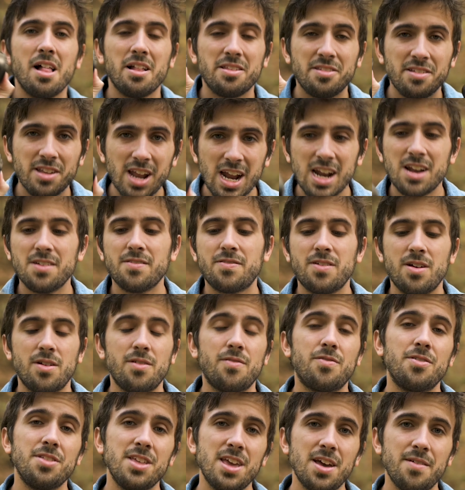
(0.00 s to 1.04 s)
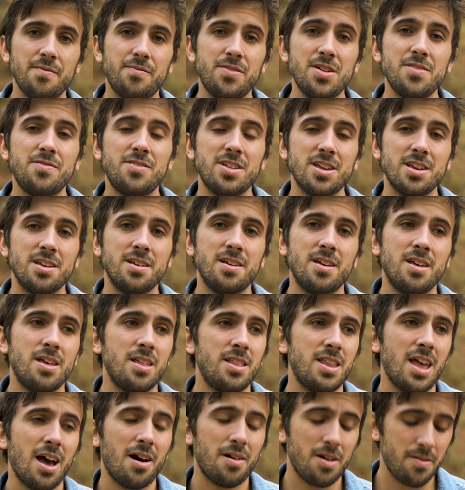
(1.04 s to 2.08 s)
that's native for the M50.
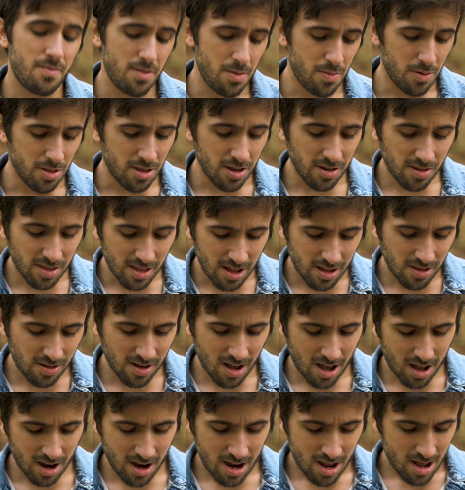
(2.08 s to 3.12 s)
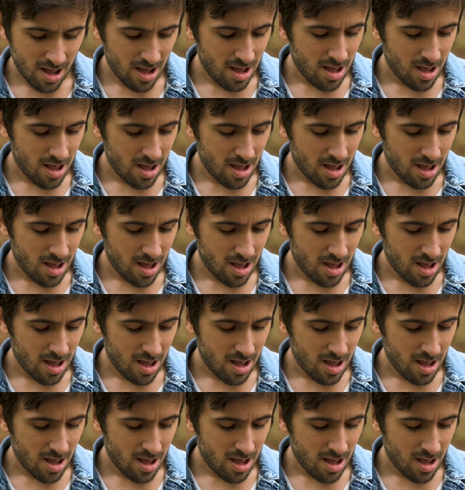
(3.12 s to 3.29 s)
Now, if you put this lens on,